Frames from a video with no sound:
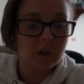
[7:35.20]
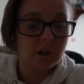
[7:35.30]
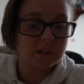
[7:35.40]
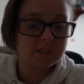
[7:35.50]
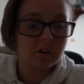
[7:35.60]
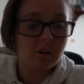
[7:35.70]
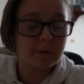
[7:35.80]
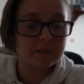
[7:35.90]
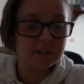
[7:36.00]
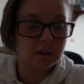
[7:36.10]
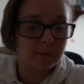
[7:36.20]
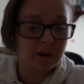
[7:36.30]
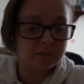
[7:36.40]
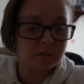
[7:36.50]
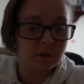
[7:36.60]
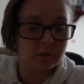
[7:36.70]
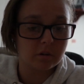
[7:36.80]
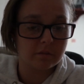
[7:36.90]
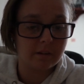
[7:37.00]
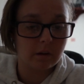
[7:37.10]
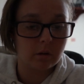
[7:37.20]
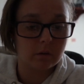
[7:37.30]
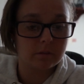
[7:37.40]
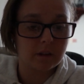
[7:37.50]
Consider I've been sitting on my ass and not doing a fat lot.